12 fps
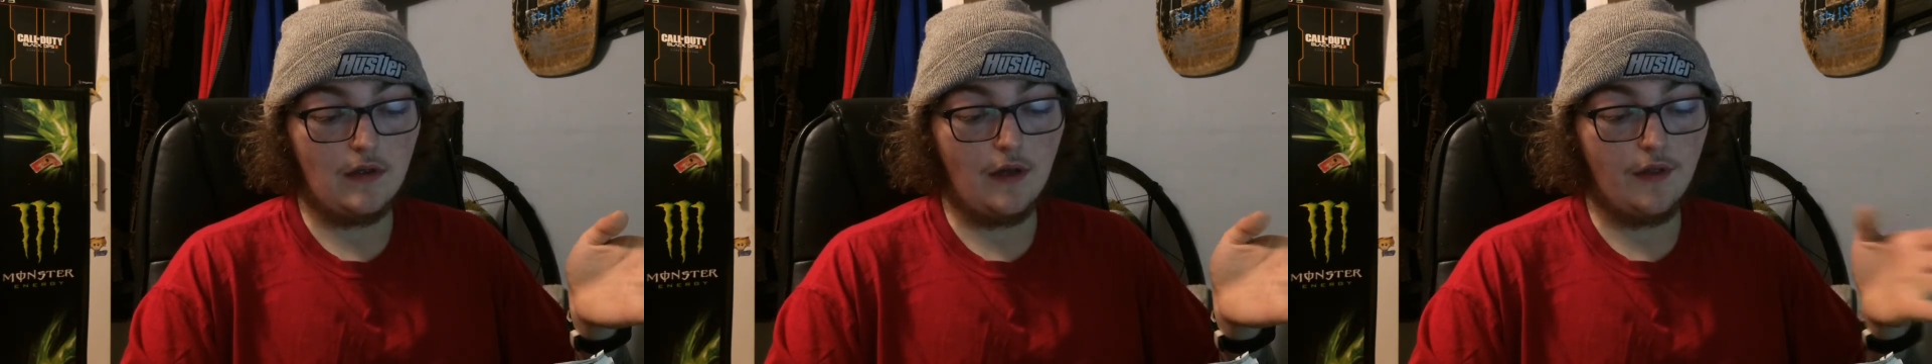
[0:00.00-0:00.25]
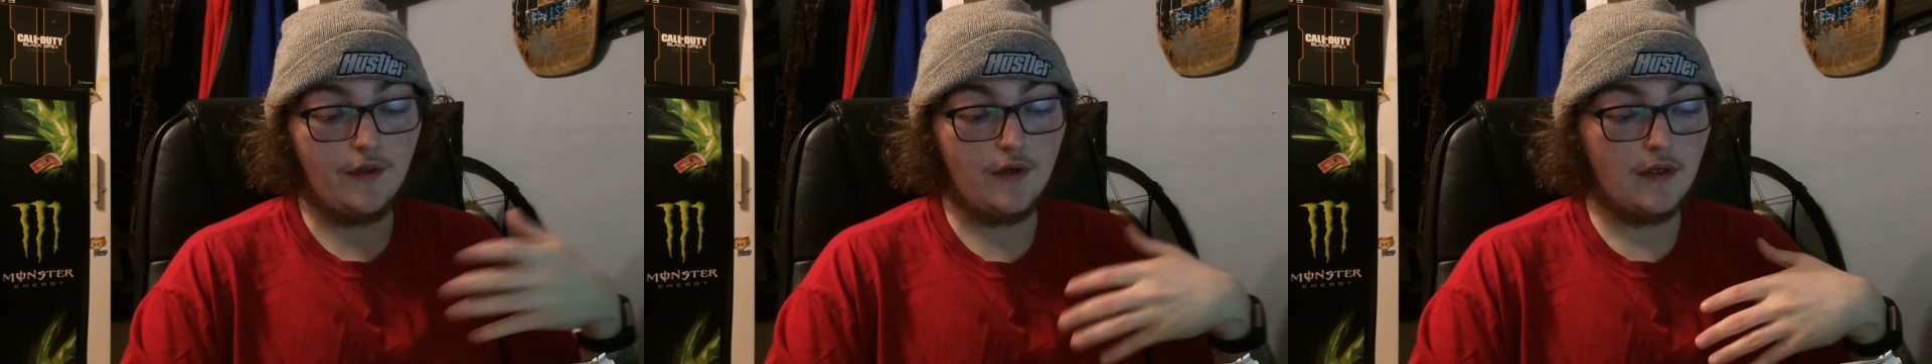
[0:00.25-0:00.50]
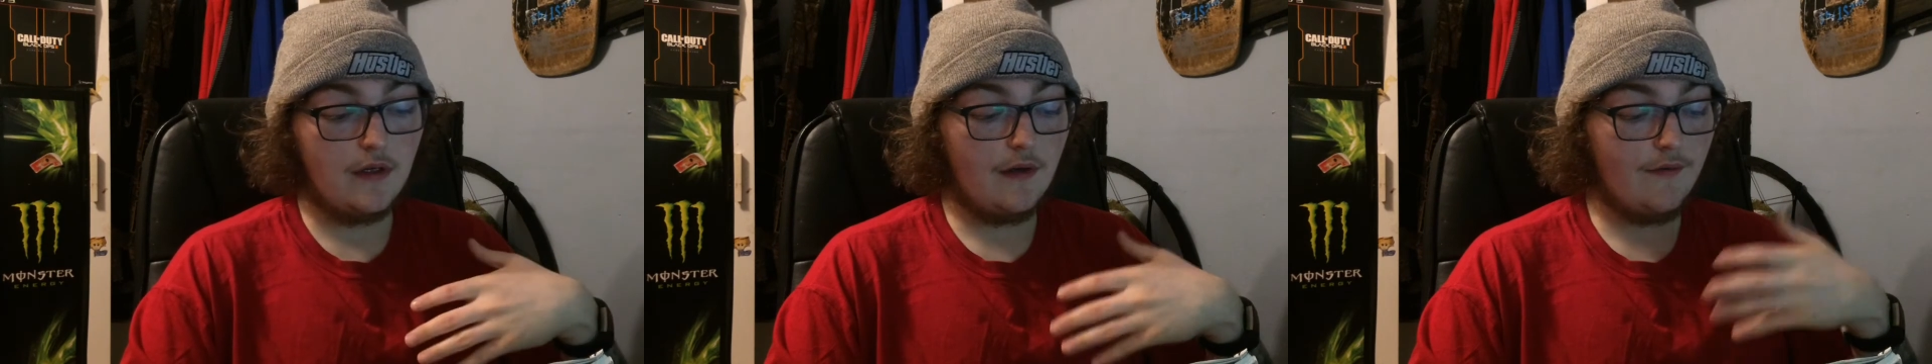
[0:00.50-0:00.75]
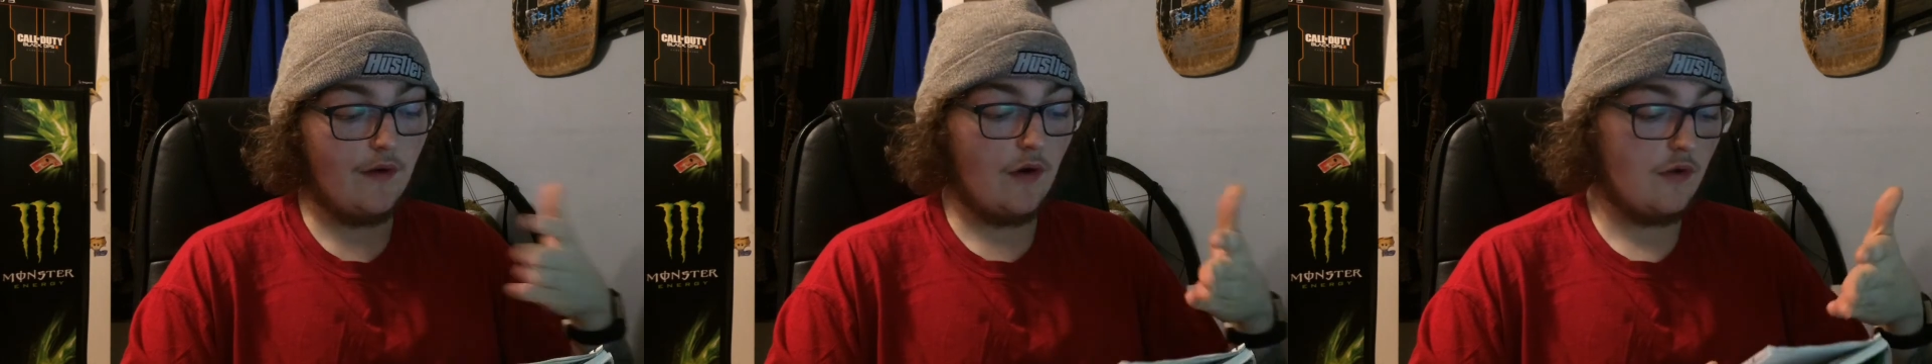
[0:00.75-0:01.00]
a third
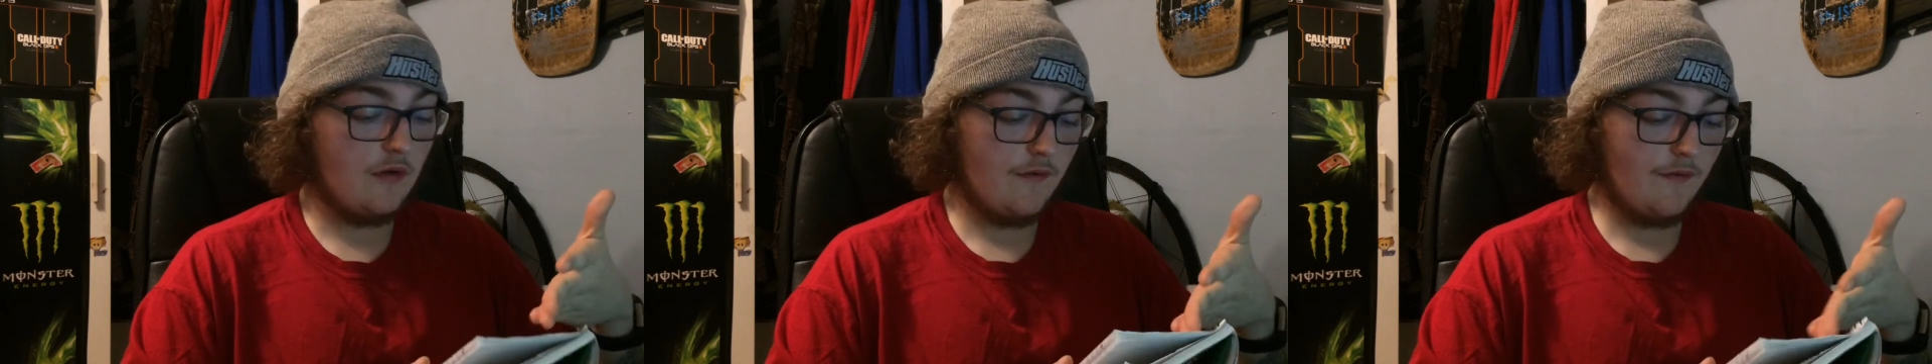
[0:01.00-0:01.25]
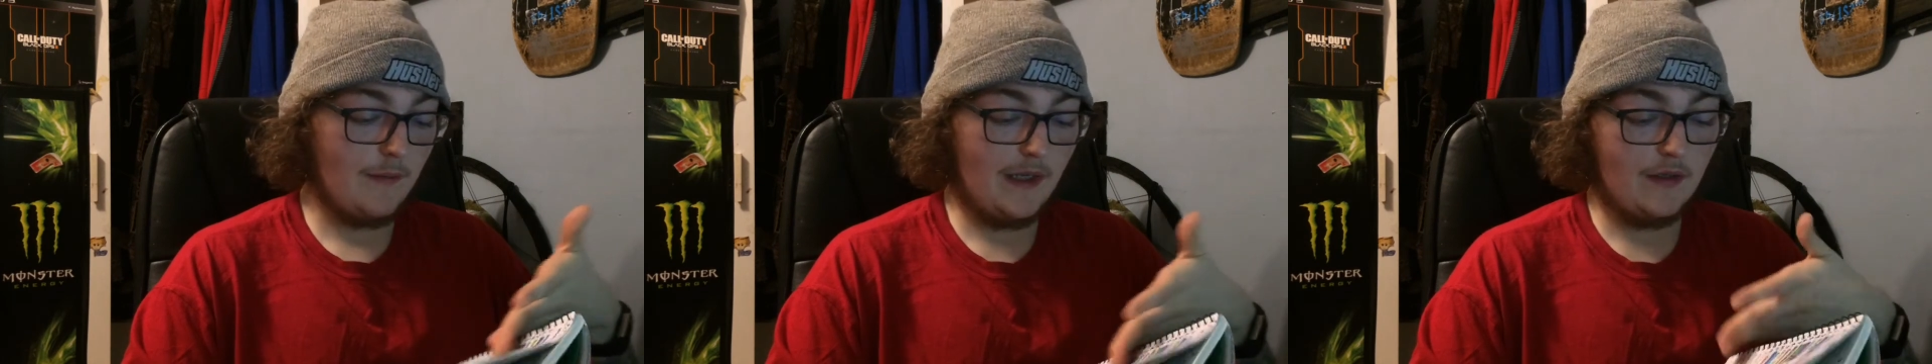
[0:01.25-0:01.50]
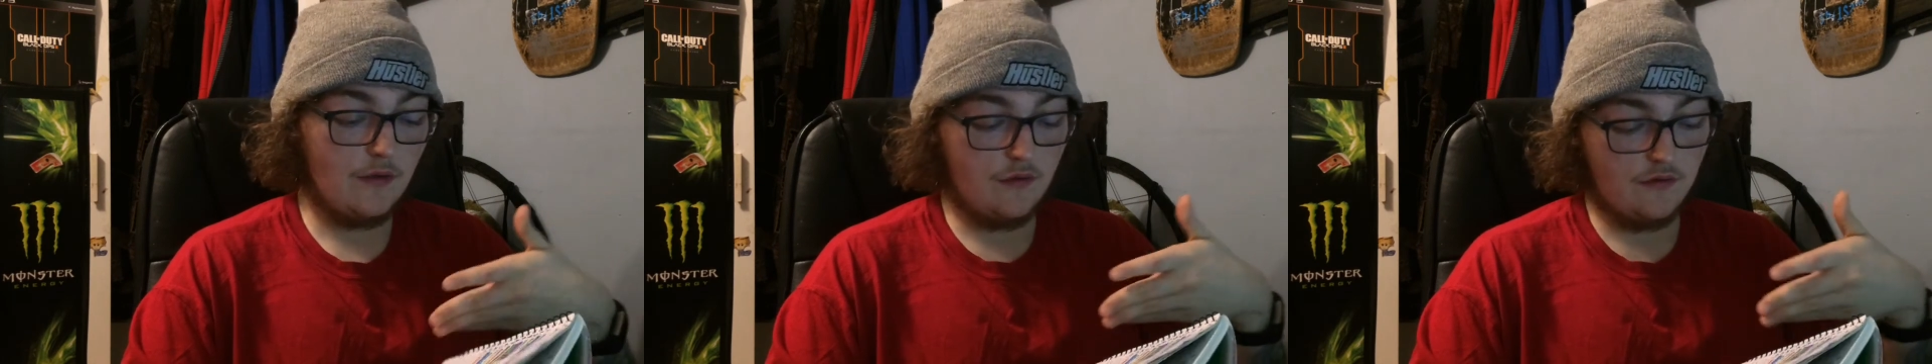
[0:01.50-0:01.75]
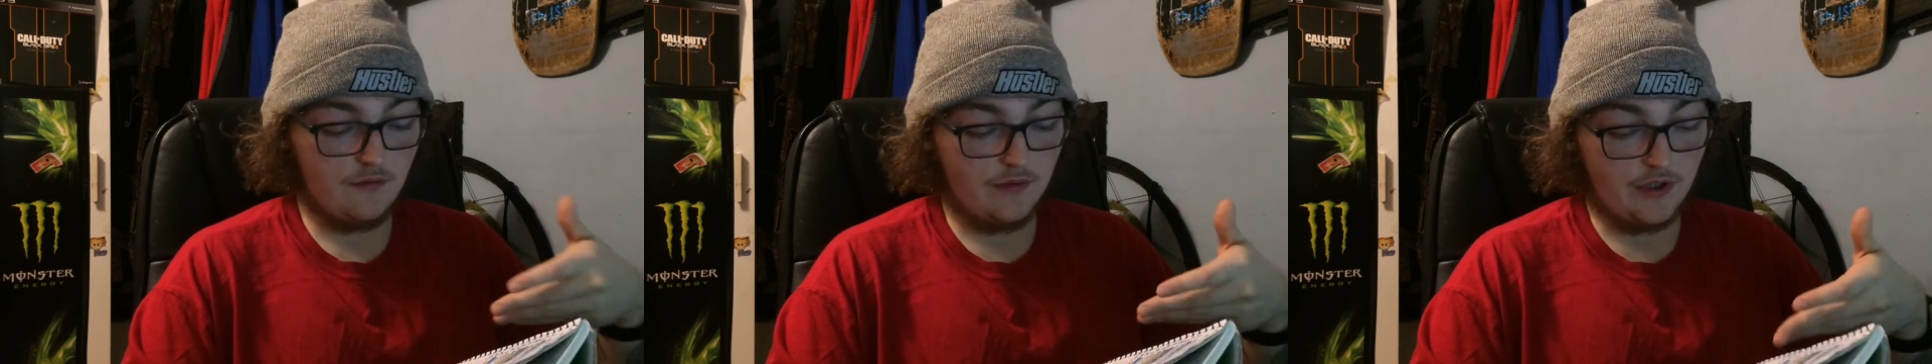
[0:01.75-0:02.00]
of all of my
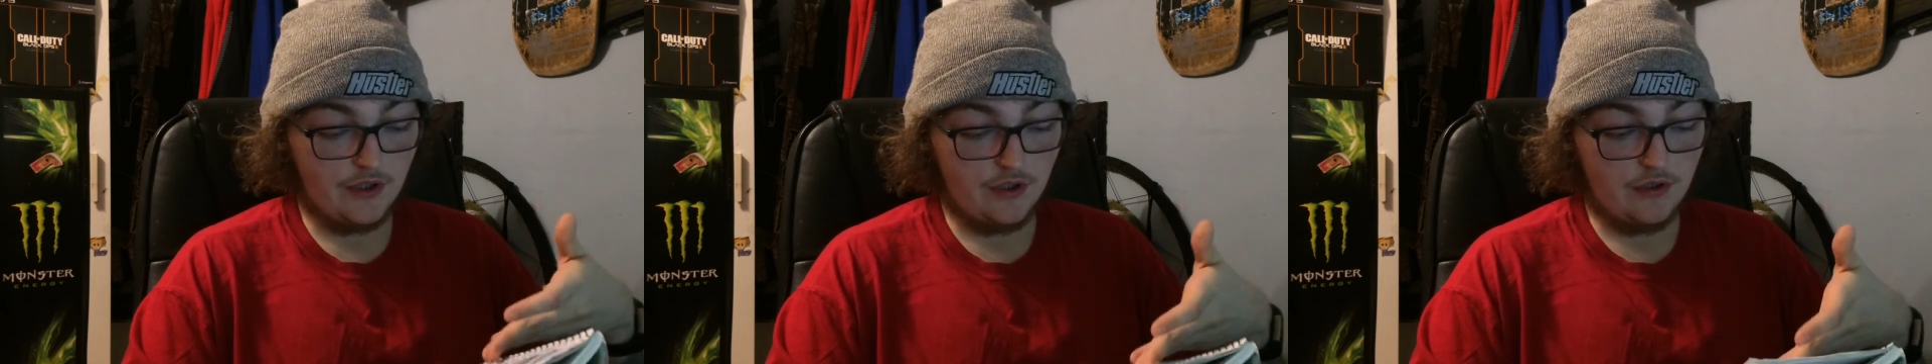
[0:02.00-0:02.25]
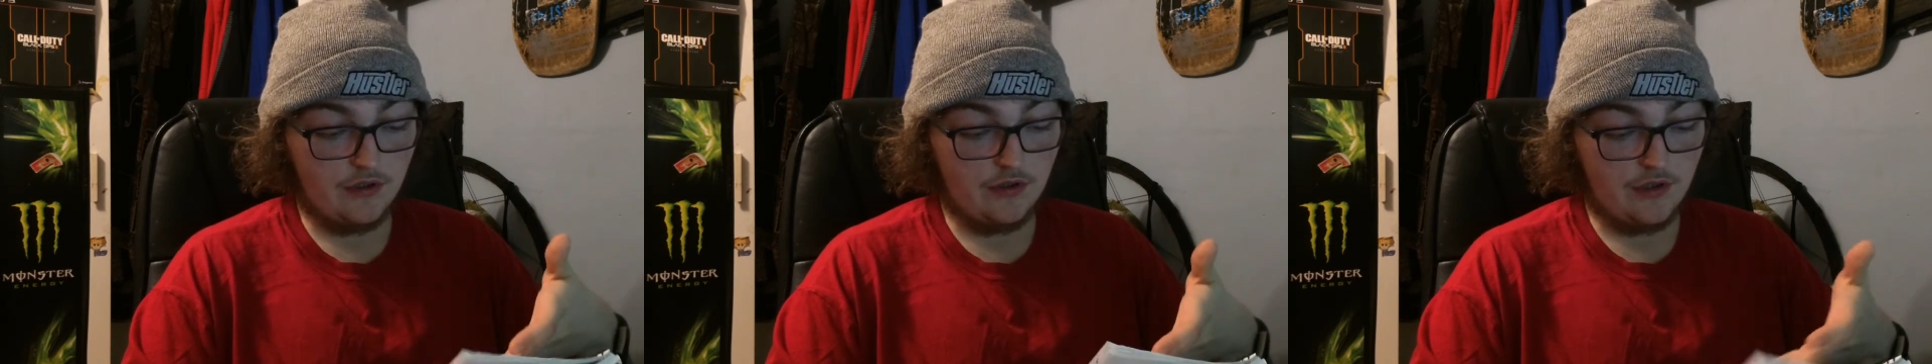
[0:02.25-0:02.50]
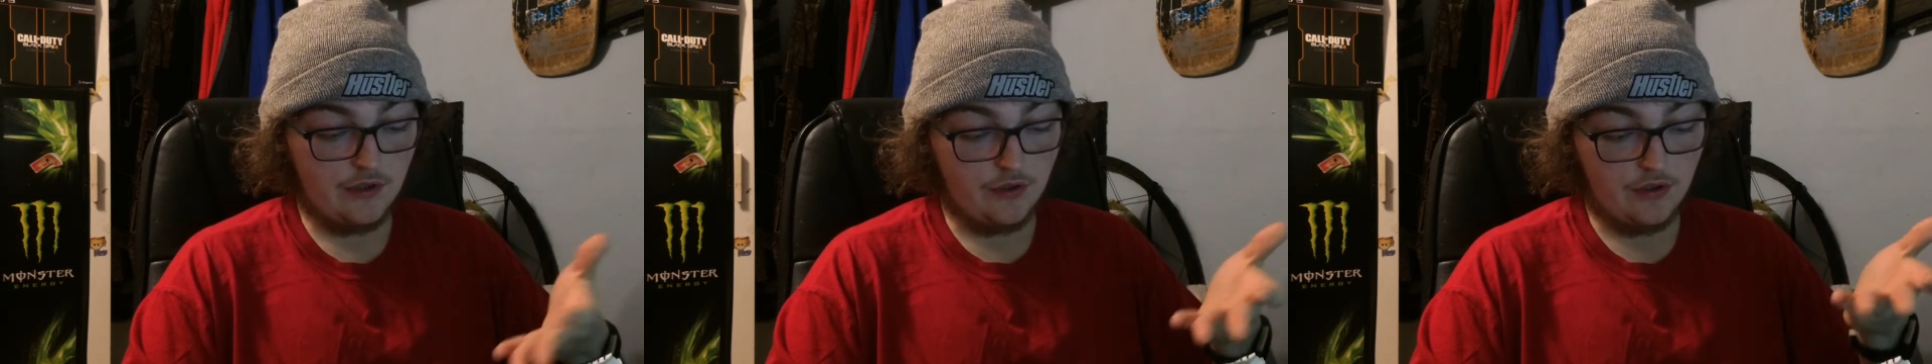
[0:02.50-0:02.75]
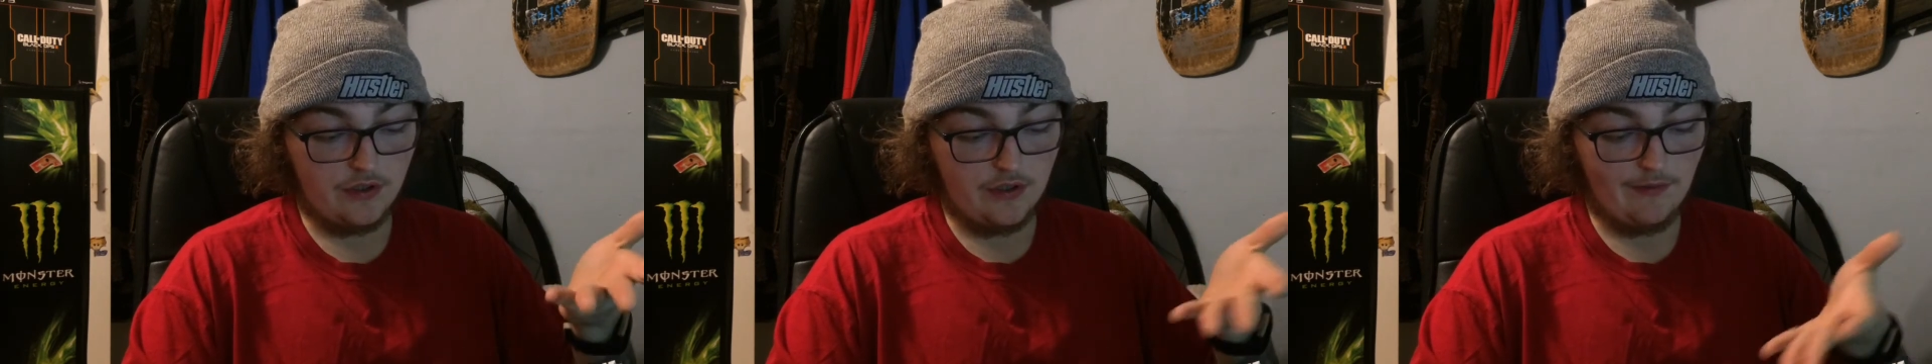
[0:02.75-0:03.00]
goals, which there's
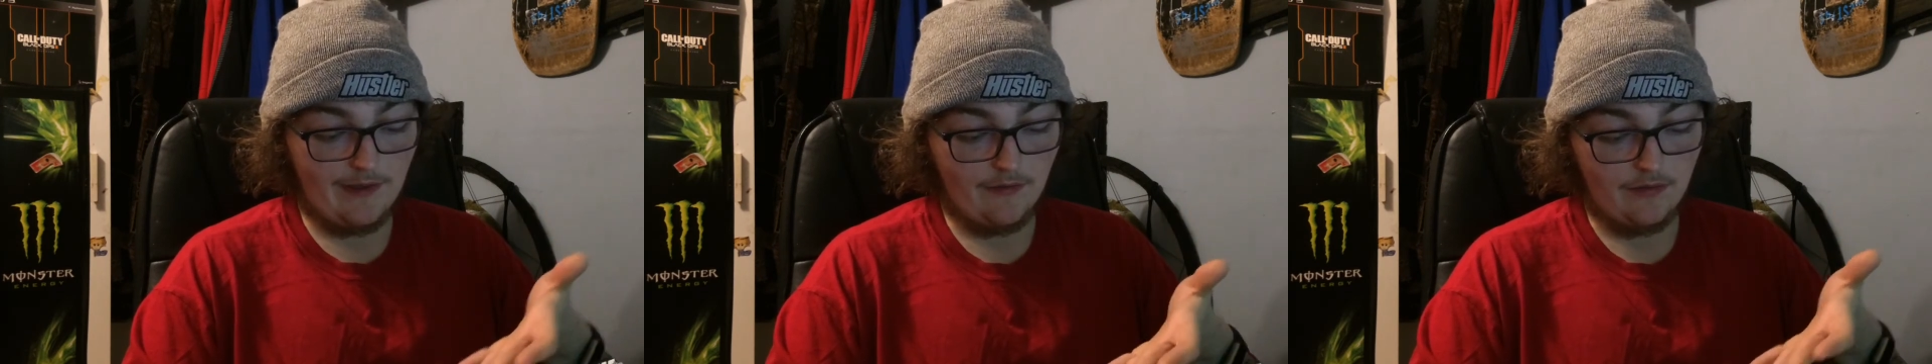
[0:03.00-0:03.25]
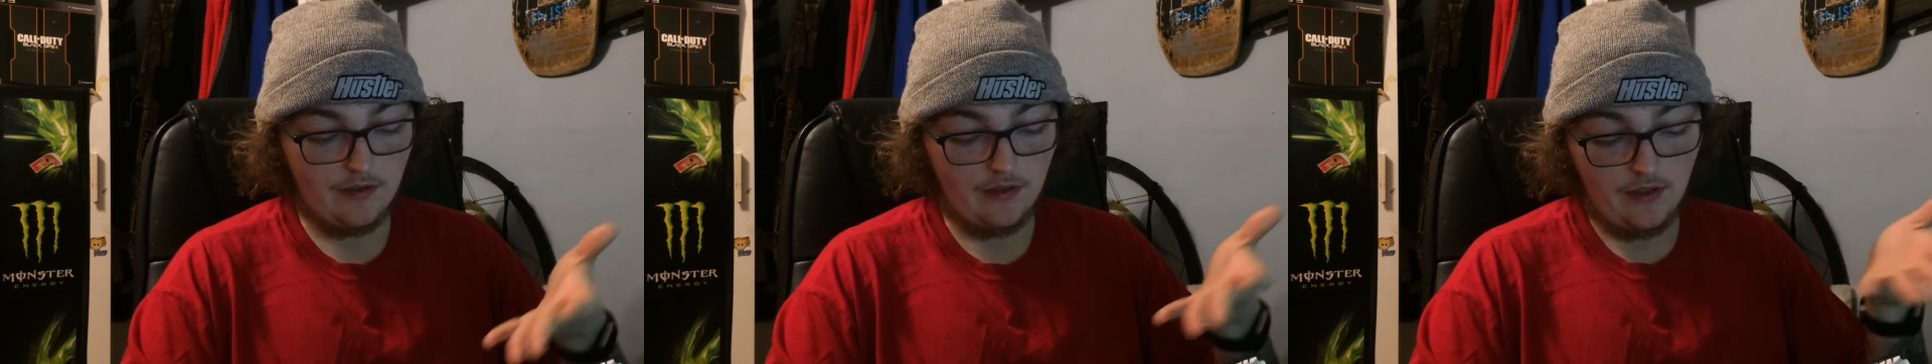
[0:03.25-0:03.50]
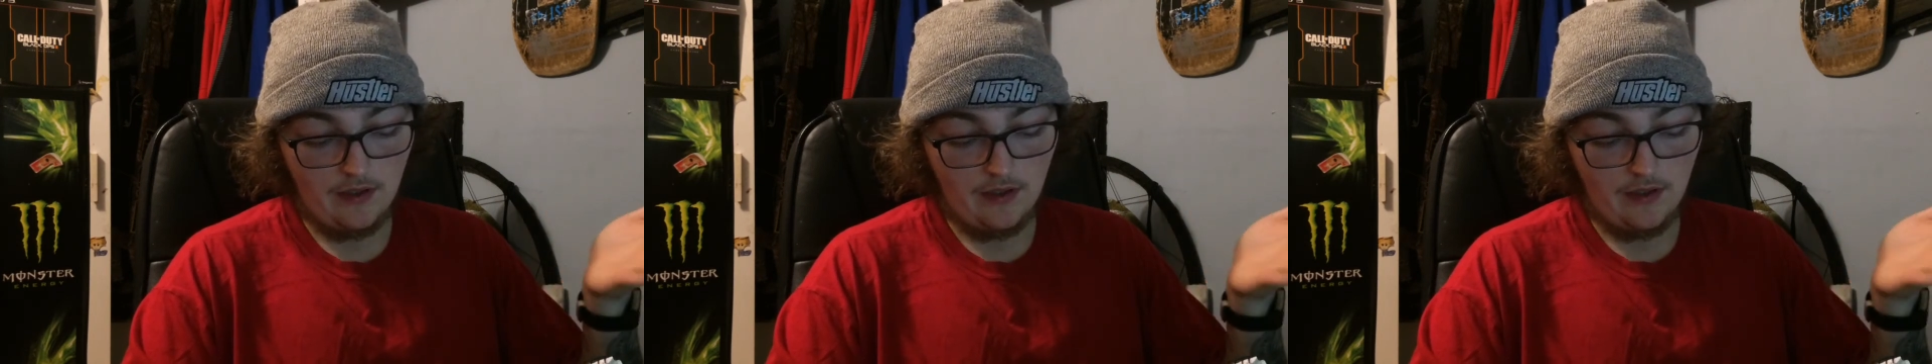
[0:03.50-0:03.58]
usually around